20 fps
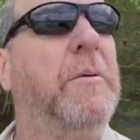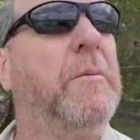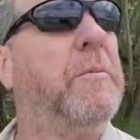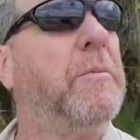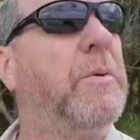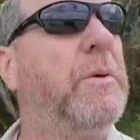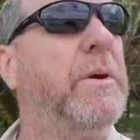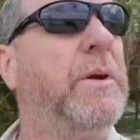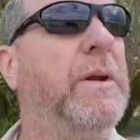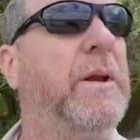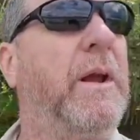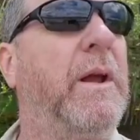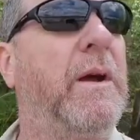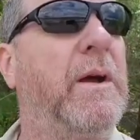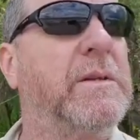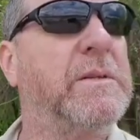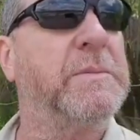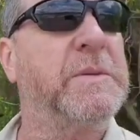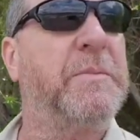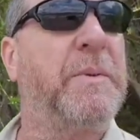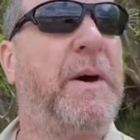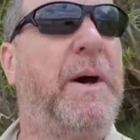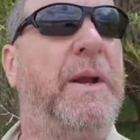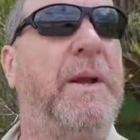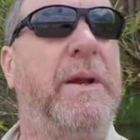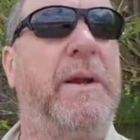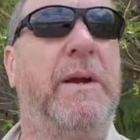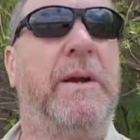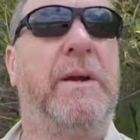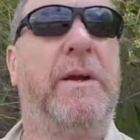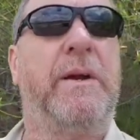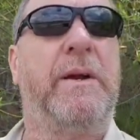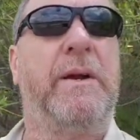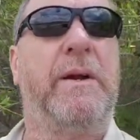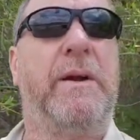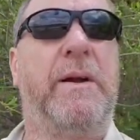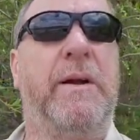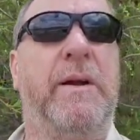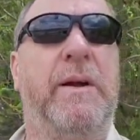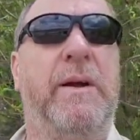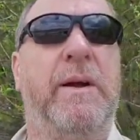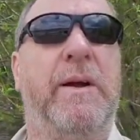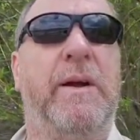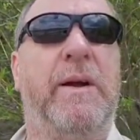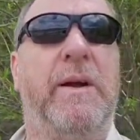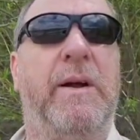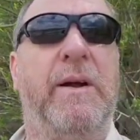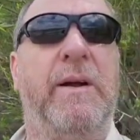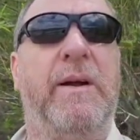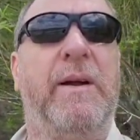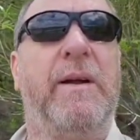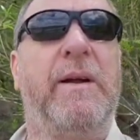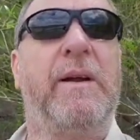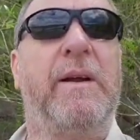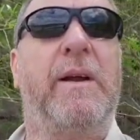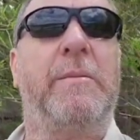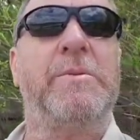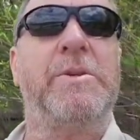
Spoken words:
Pretty awesome spot here. Come